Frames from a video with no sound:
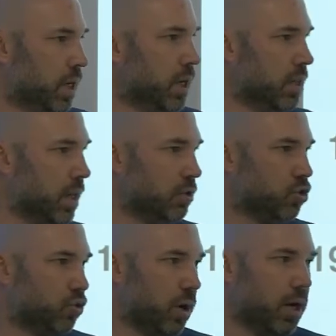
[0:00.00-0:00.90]
that
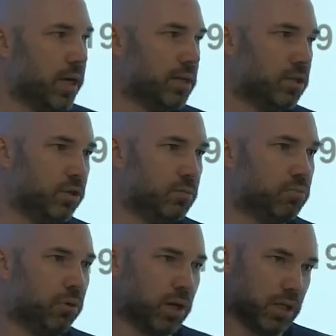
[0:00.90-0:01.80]
tried to
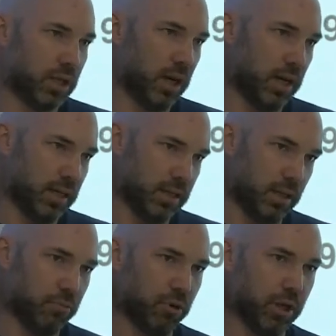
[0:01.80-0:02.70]
productize the
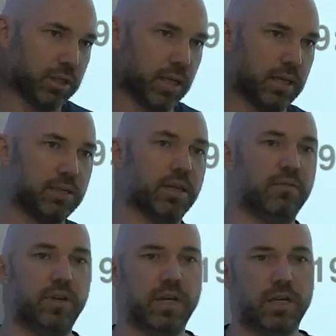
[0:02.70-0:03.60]
process of
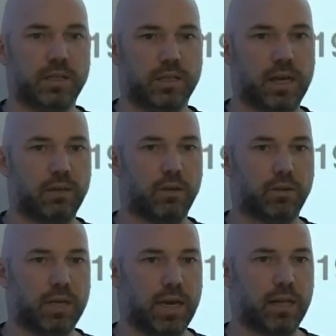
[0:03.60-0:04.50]
download
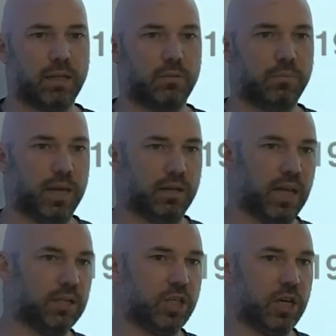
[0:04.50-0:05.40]
Geth, make 10
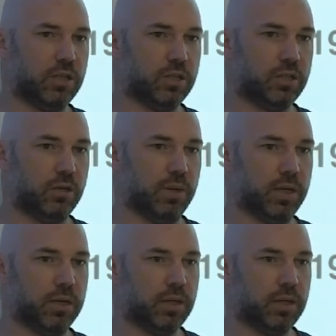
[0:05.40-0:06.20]
changes to it,